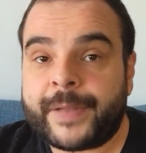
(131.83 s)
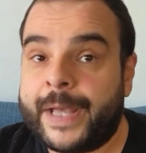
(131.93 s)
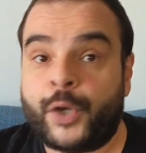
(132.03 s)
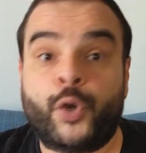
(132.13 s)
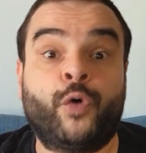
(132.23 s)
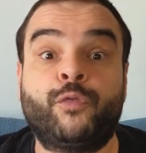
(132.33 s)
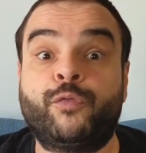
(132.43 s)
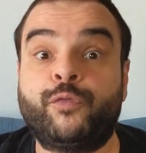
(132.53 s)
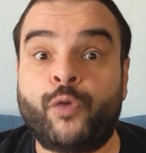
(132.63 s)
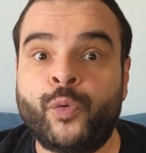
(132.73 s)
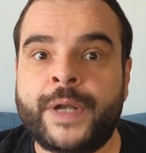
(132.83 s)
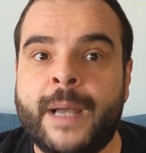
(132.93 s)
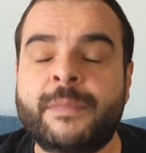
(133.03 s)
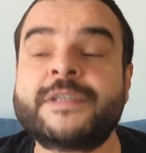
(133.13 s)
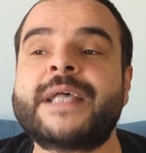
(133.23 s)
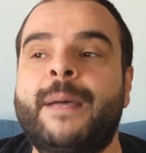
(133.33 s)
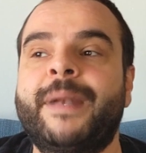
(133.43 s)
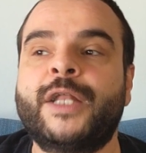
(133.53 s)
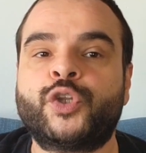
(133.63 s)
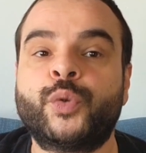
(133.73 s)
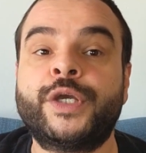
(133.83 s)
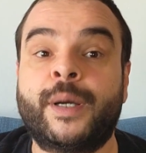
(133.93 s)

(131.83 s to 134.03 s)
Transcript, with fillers: I don't know, phone numbers. I'm not talking